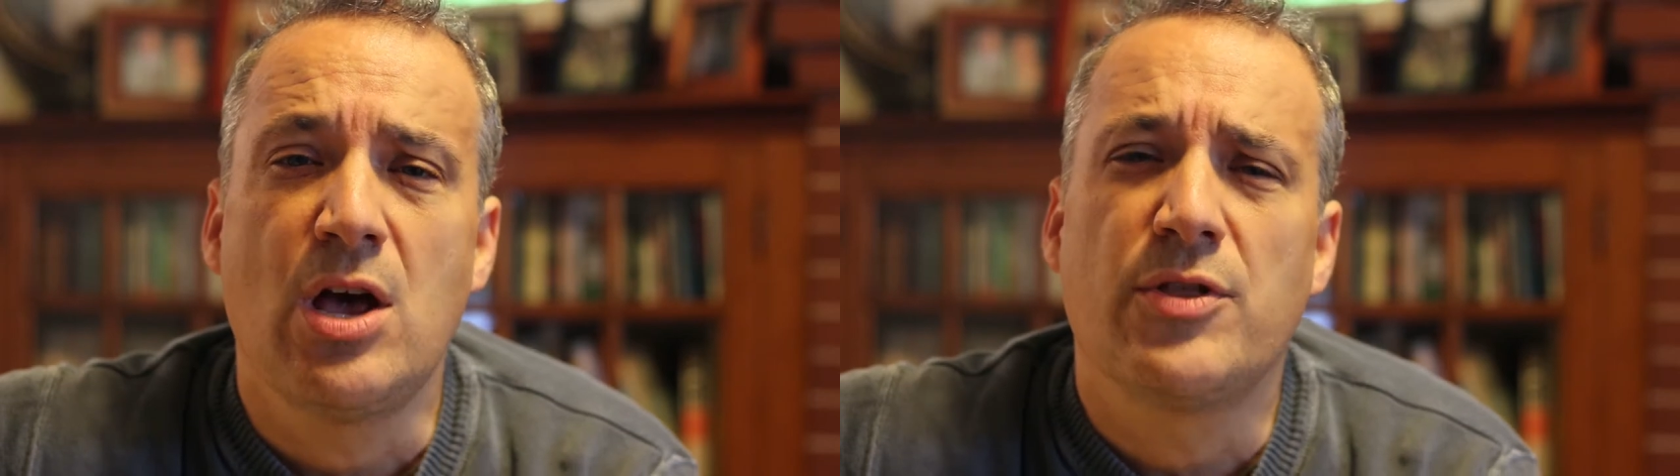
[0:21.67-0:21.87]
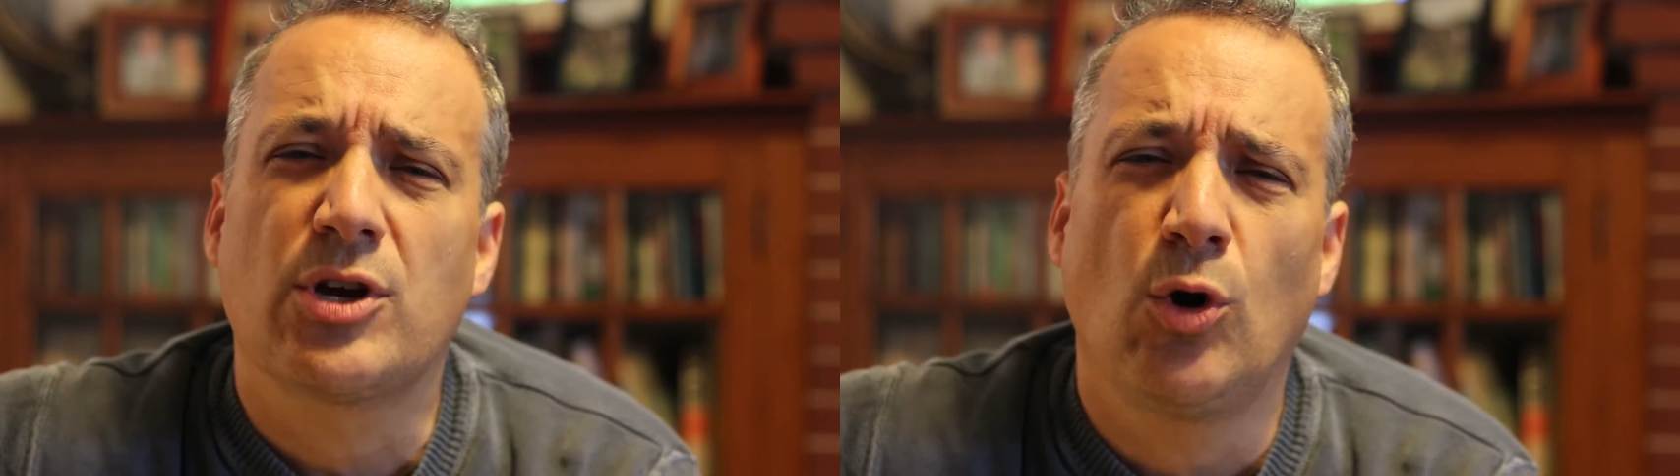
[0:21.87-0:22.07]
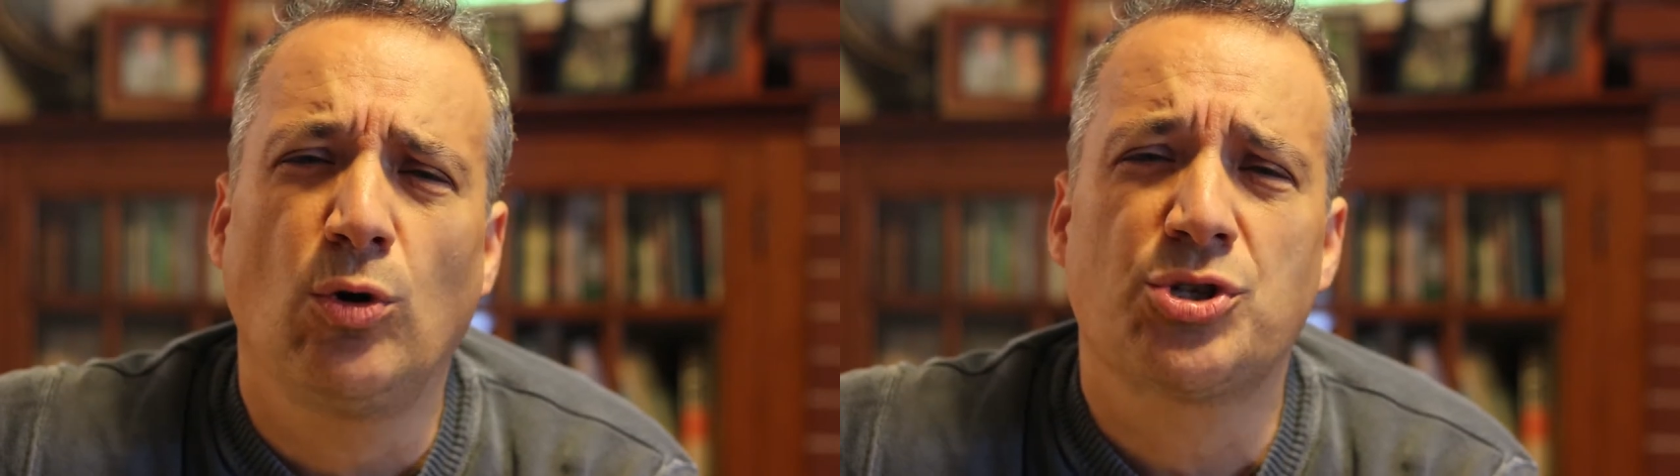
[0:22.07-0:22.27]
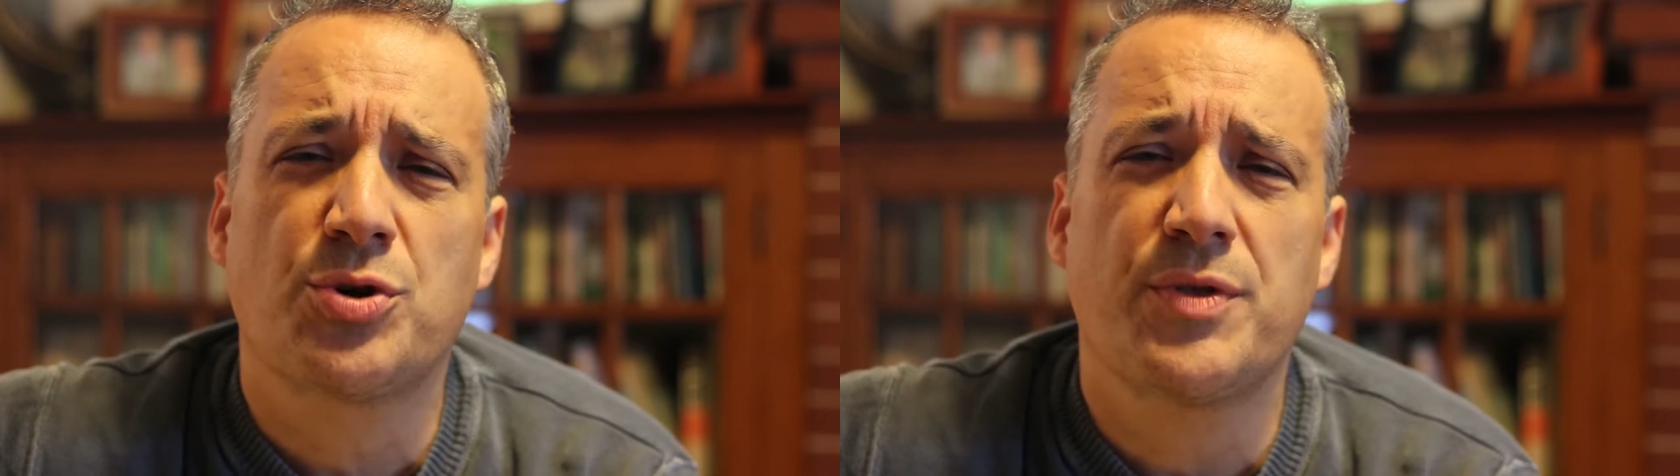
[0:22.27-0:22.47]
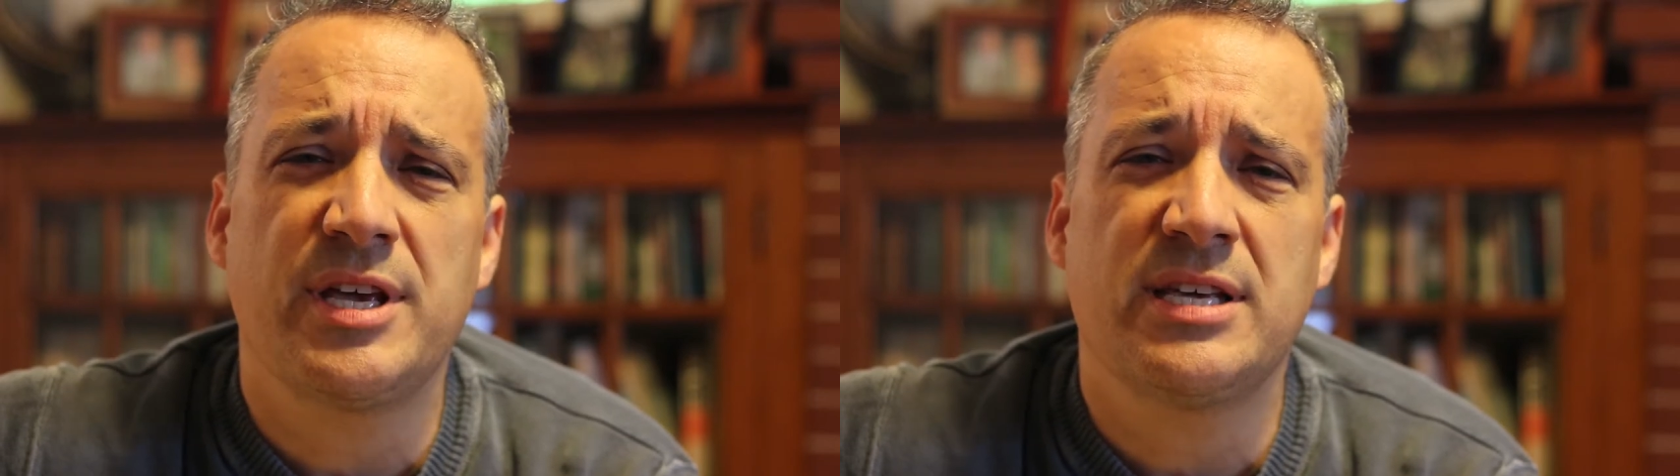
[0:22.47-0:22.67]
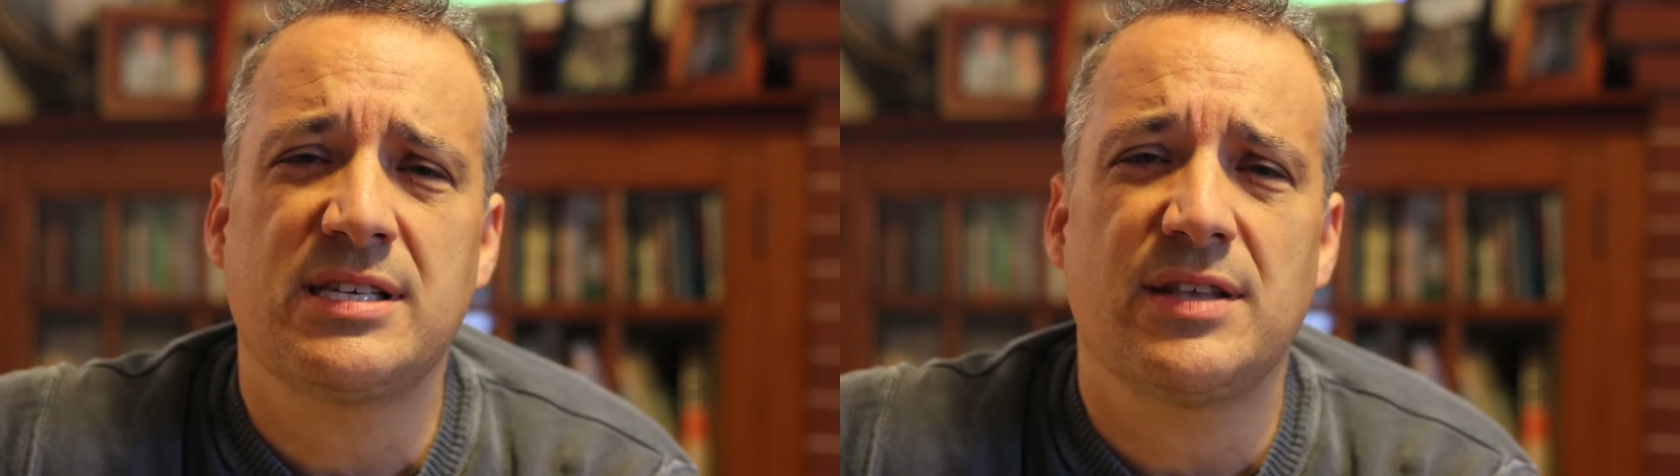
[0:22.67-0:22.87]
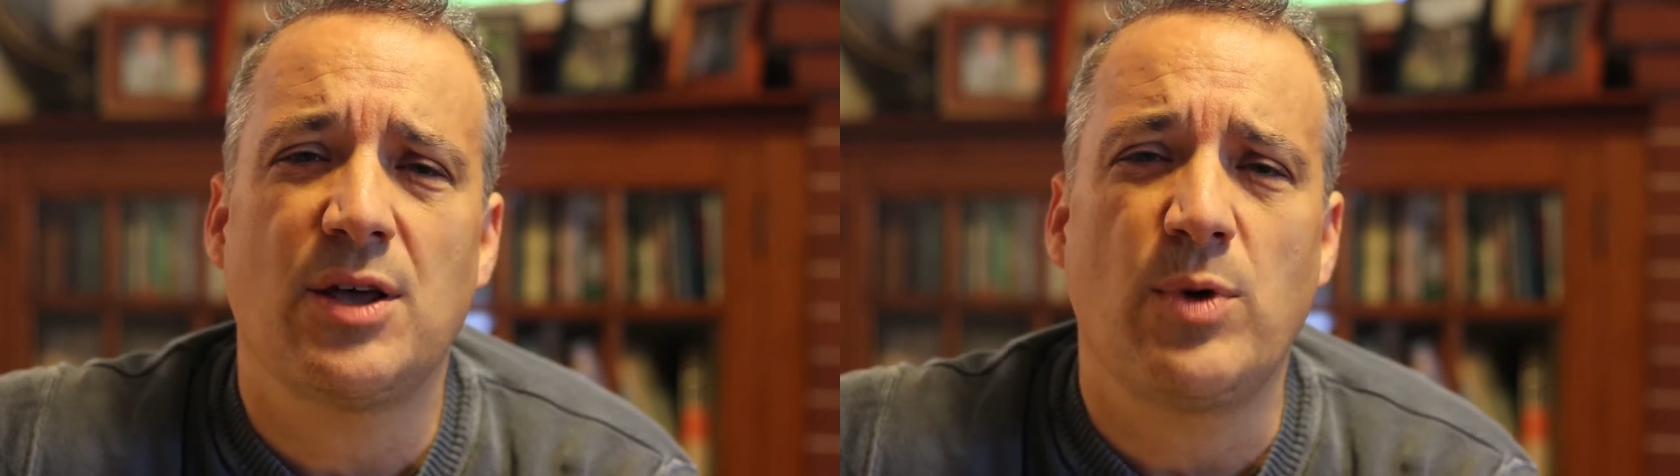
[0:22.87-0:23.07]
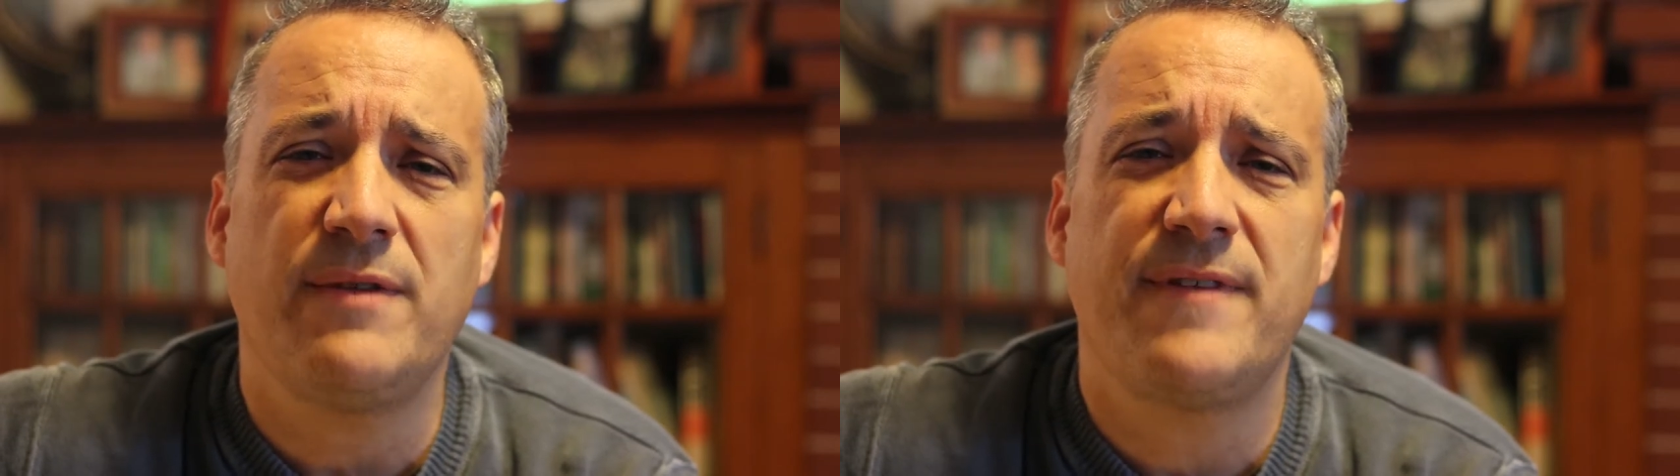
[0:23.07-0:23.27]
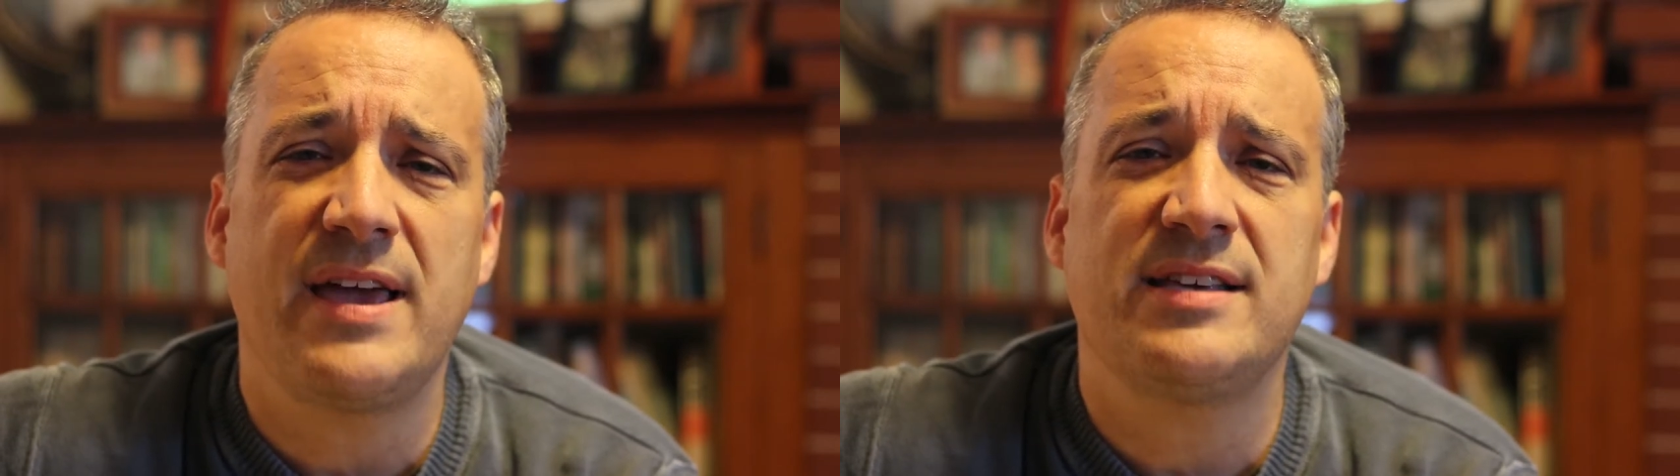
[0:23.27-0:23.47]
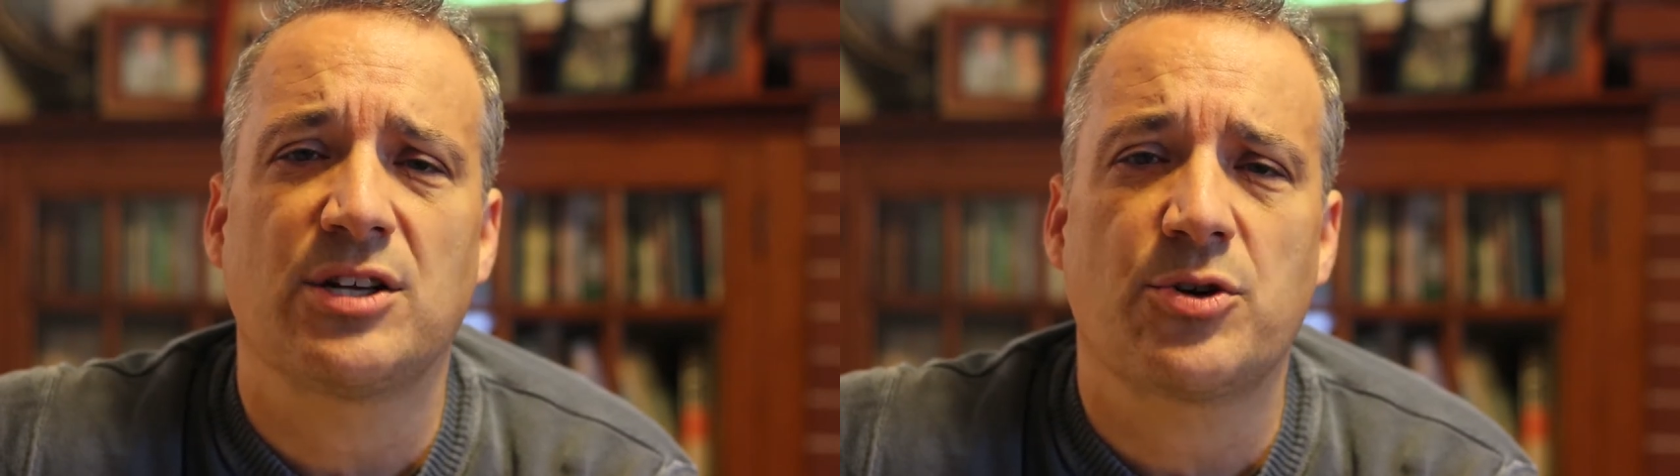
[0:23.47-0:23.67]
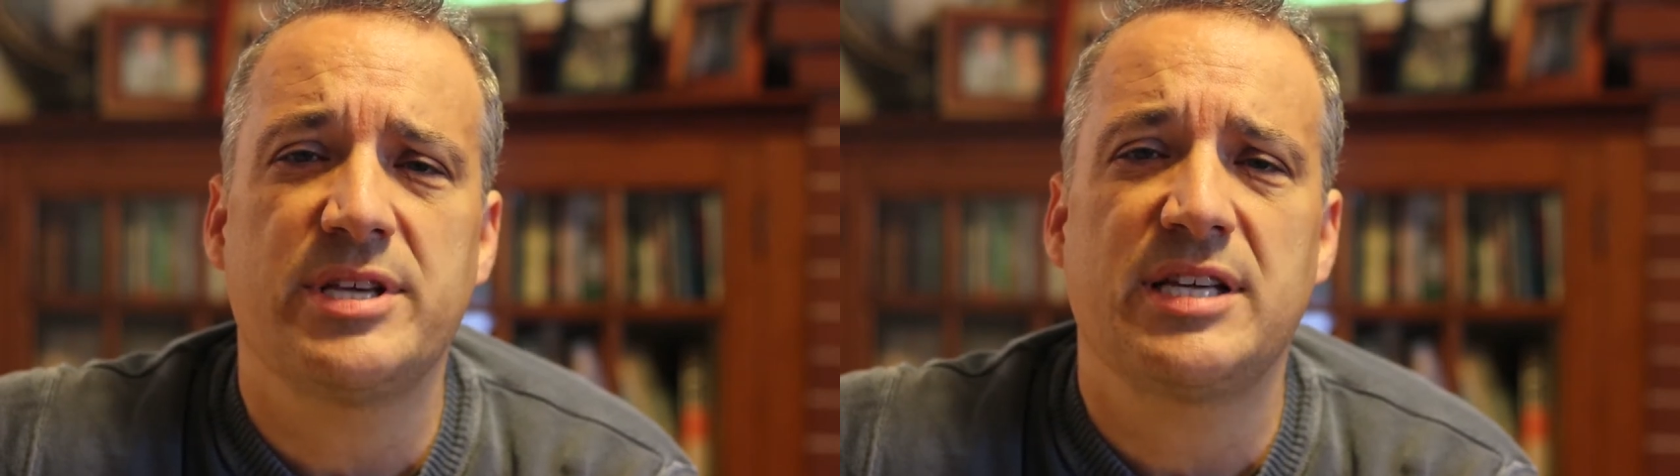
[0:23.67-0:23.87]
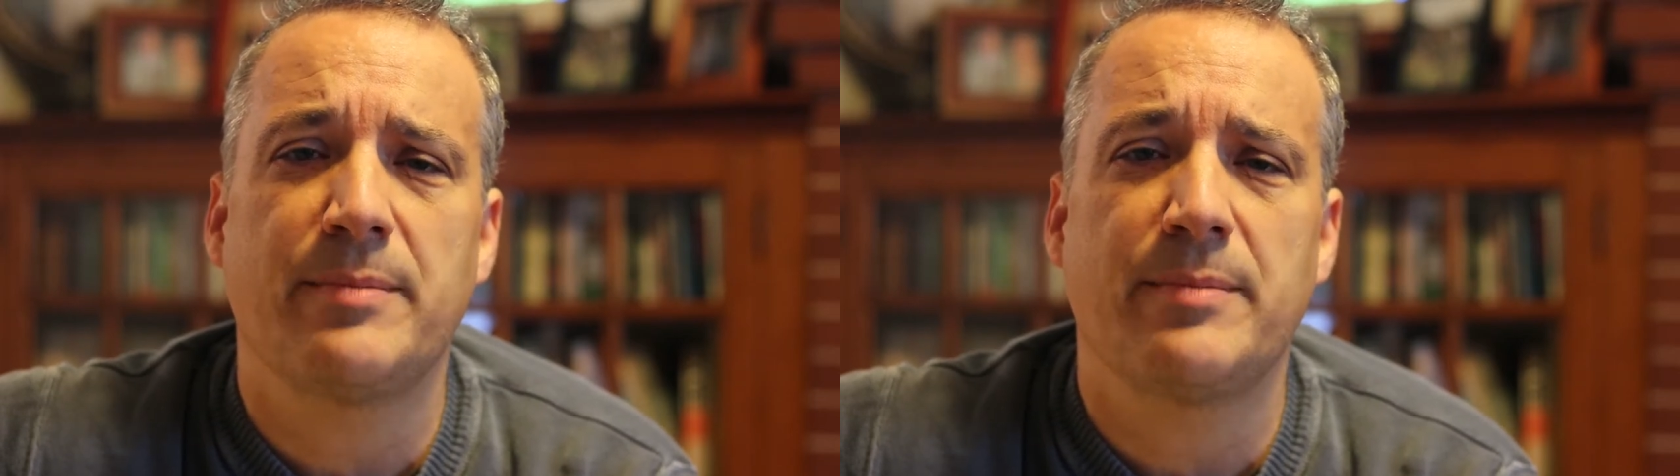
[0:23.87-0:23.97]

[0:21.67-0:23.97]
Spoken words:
The cold truth is that we face increasing